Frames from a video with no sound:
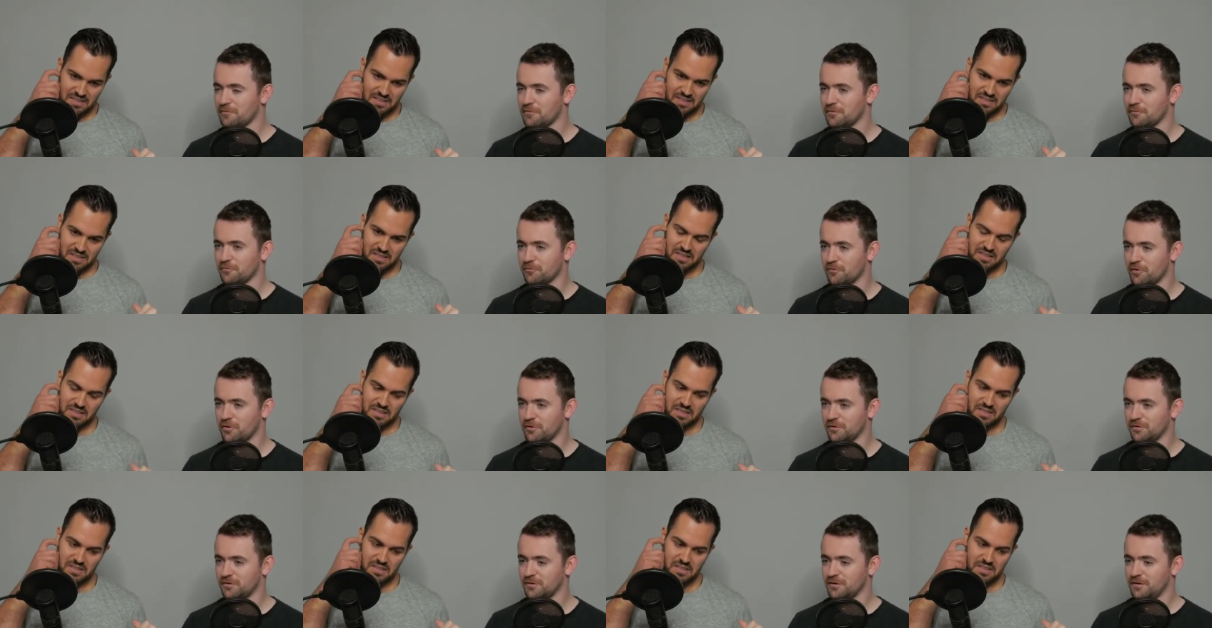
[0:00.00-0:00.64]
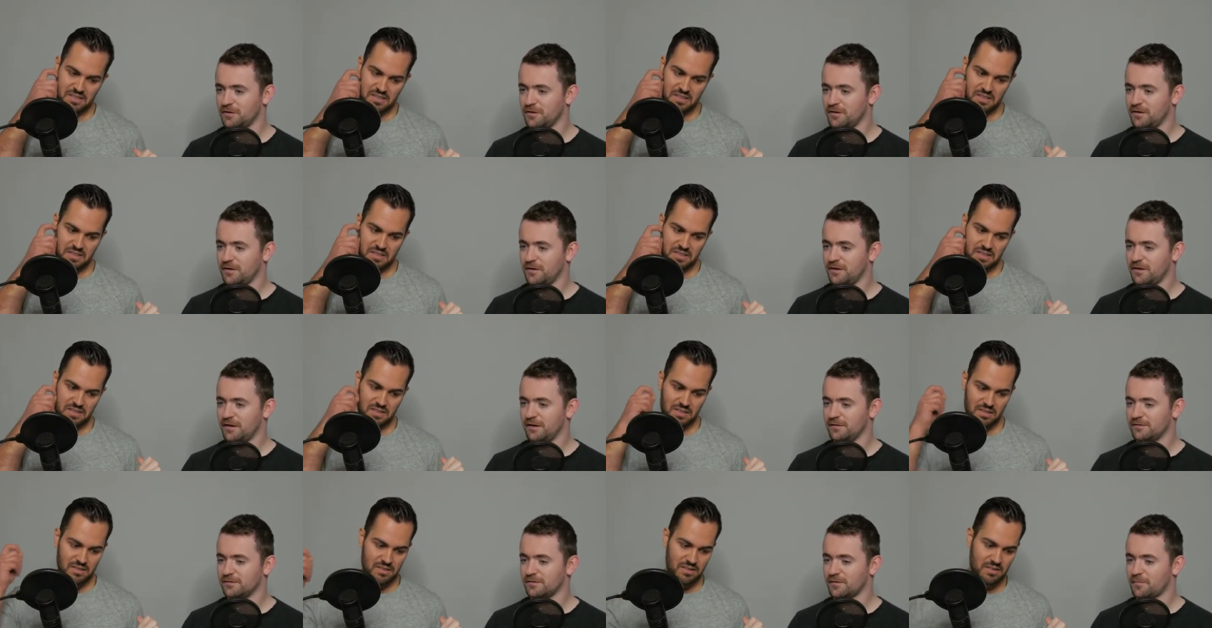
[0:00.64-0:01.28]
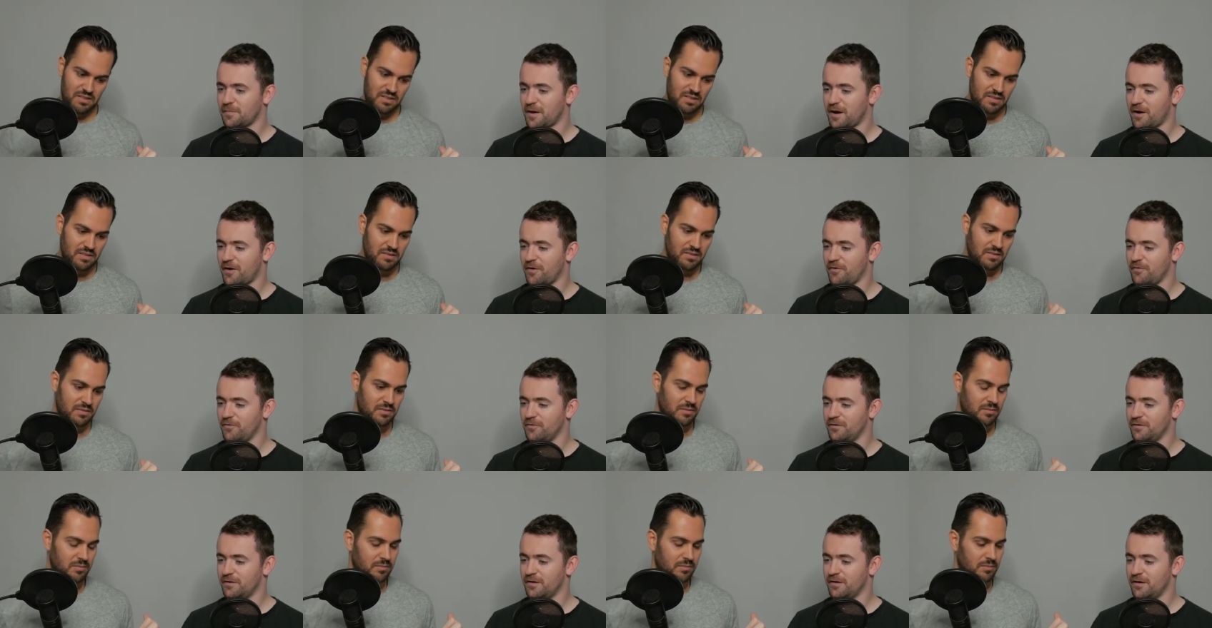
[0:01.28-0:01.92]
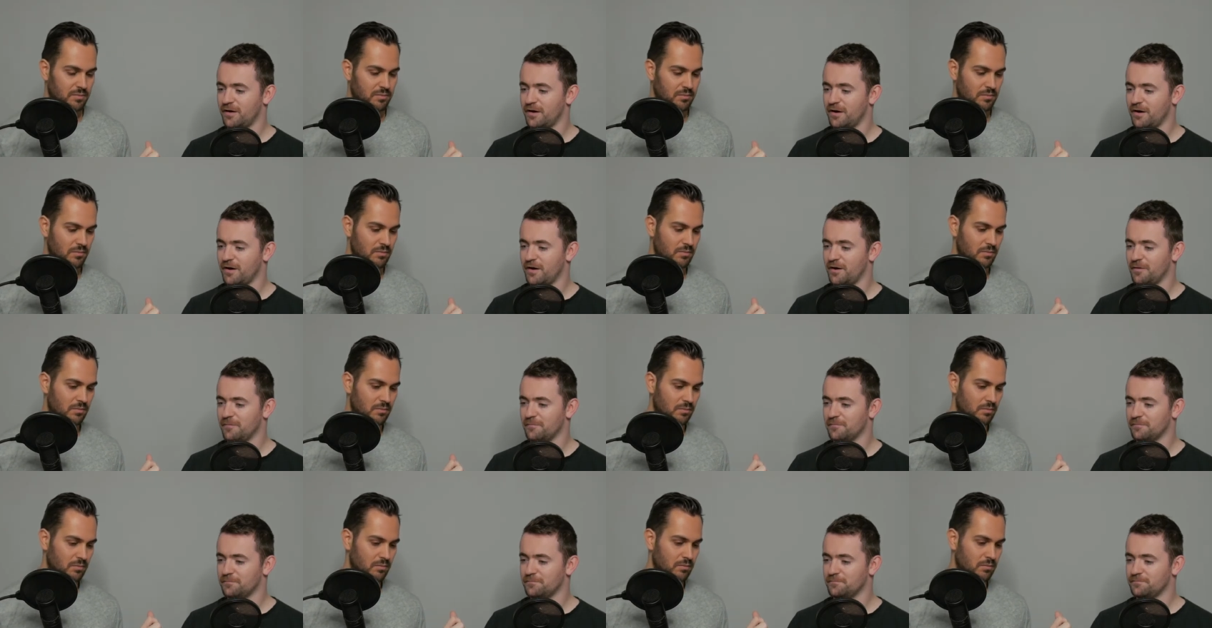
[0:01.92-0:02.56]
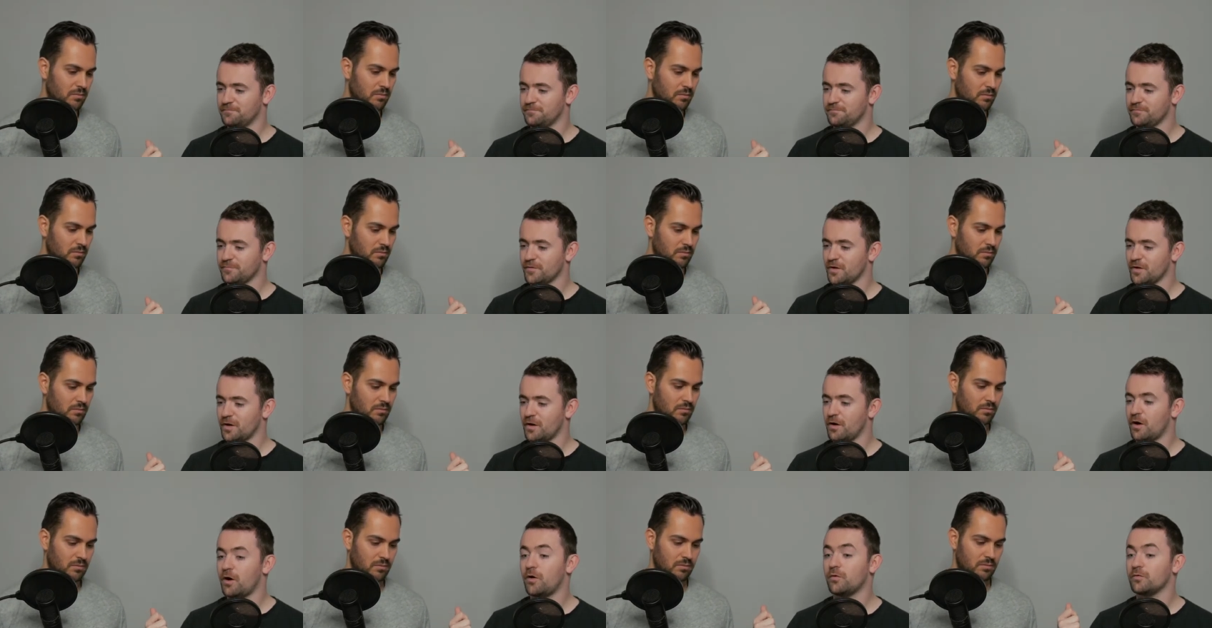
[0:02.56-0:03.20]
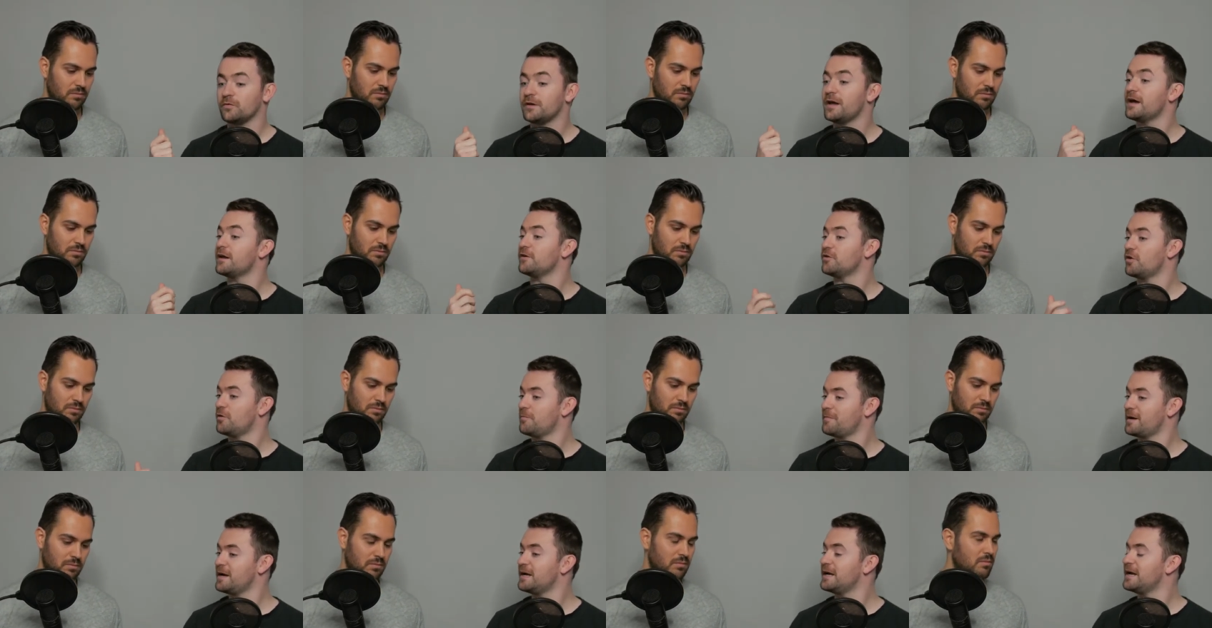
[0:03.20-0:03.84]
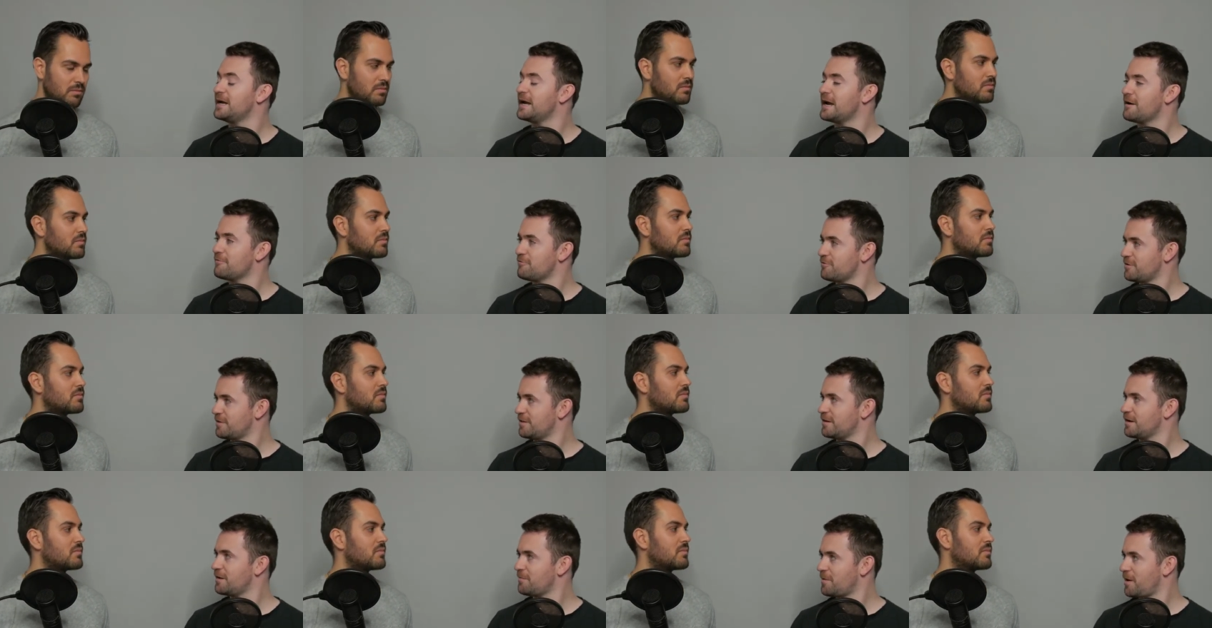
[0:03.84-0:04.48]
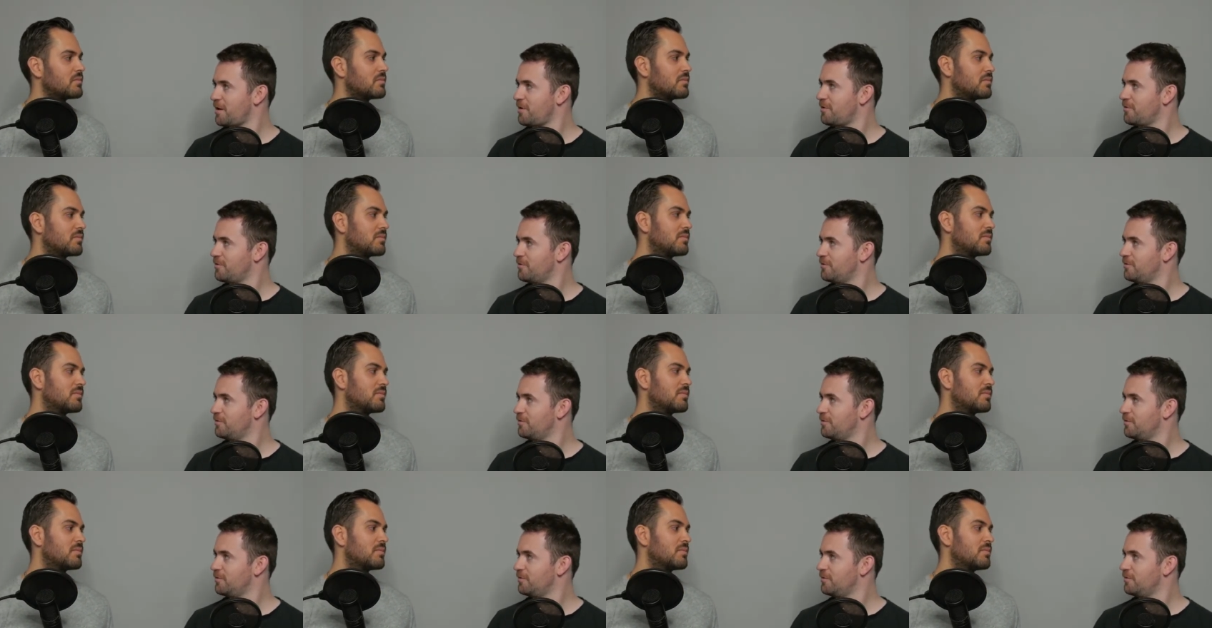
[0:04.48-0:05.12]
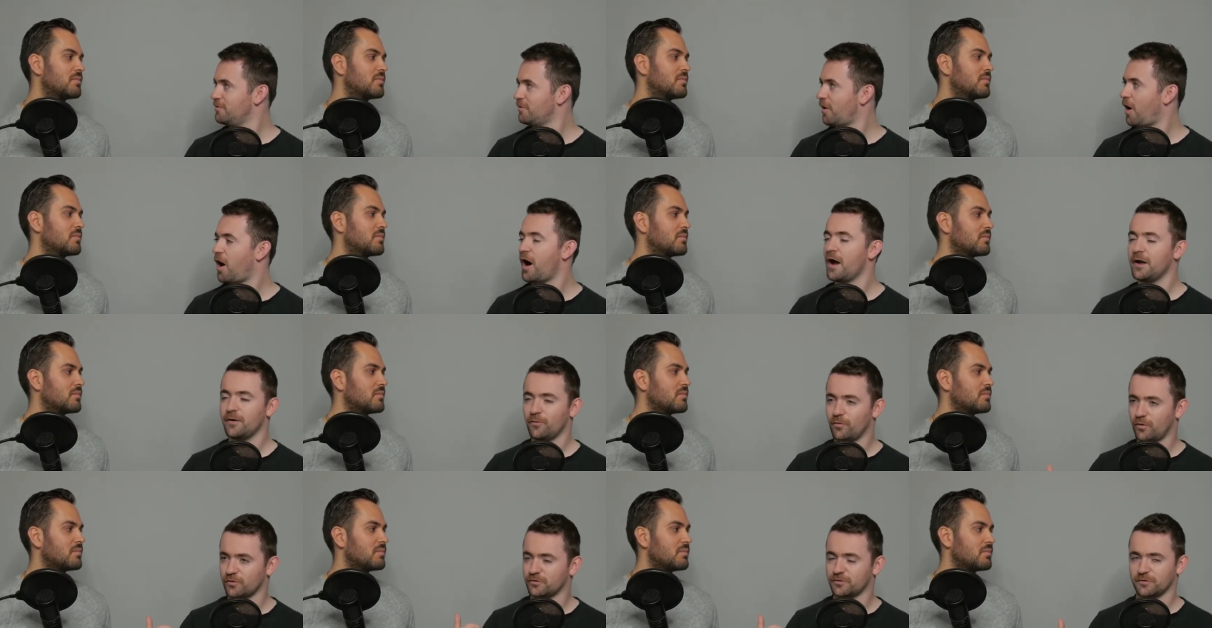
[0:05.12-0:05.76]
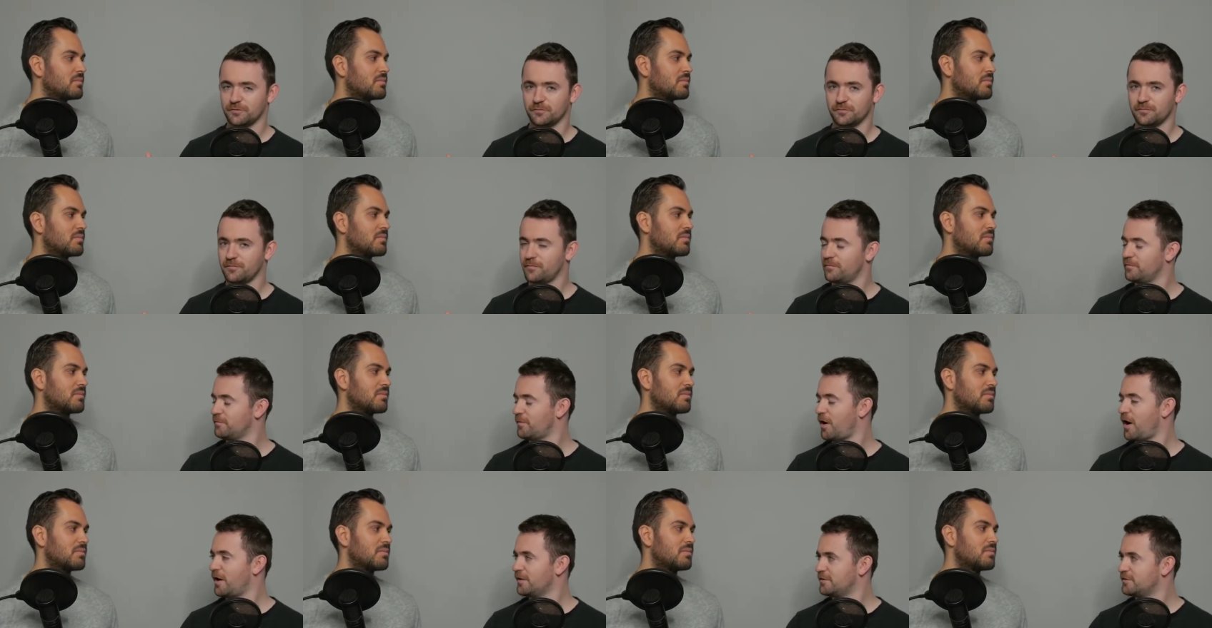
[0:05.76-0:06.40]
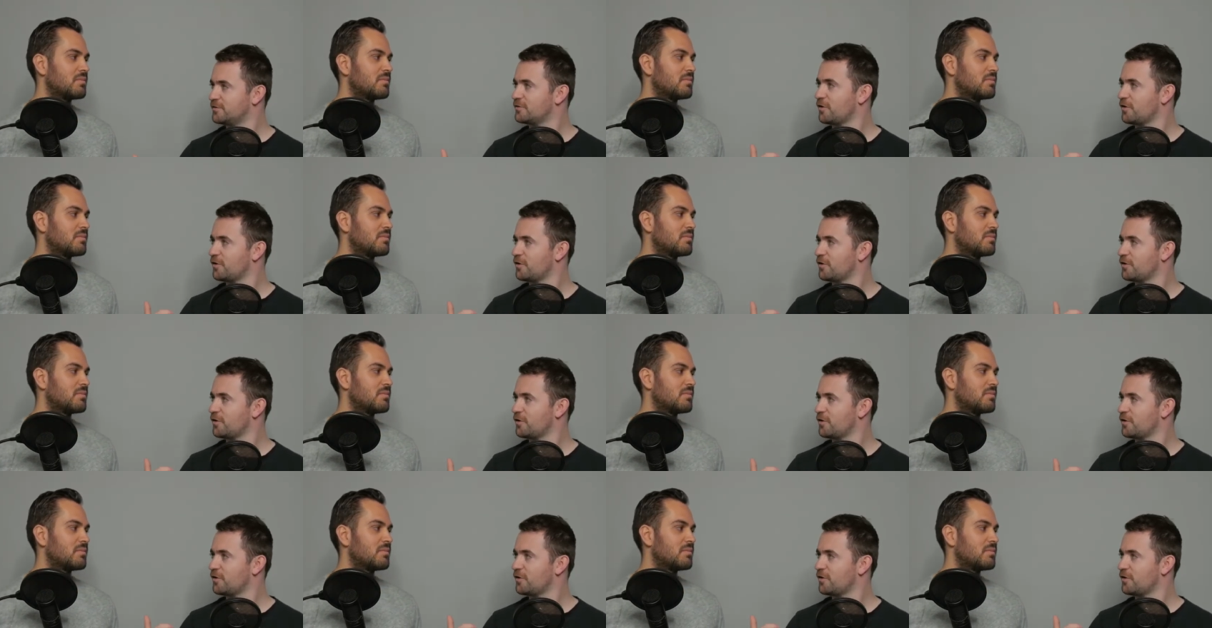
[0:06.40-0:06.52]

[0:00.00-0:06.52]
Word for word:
Speaker 1: for the run. It's about um, oh yeah, not making everything about. I wasn't. I'd